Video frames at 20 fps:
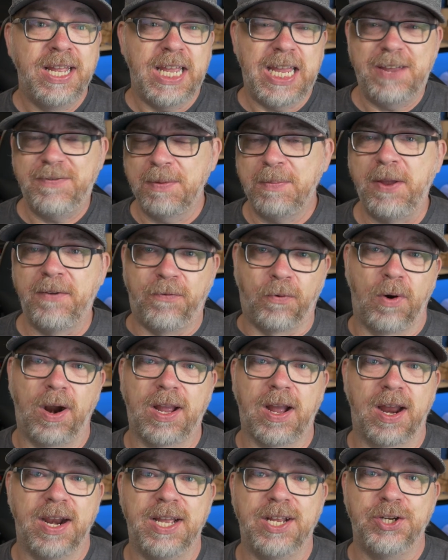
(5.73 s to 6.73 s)
even before I
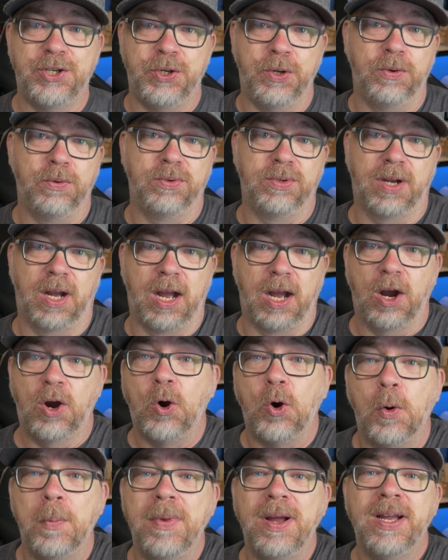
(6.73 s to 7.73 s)
got into uh,
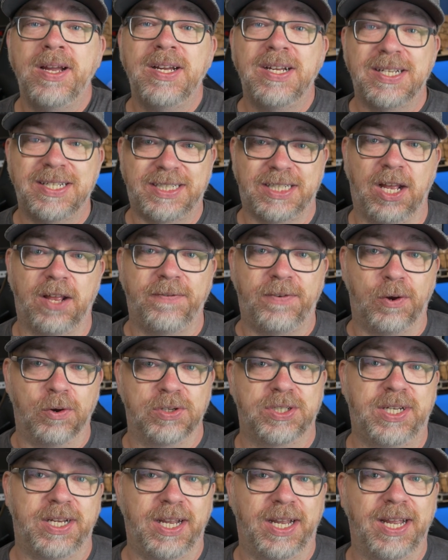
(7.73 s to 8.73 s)
home
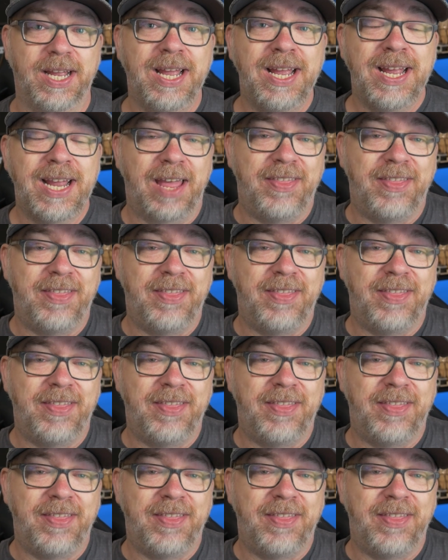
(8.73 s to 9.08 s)
self-hosting.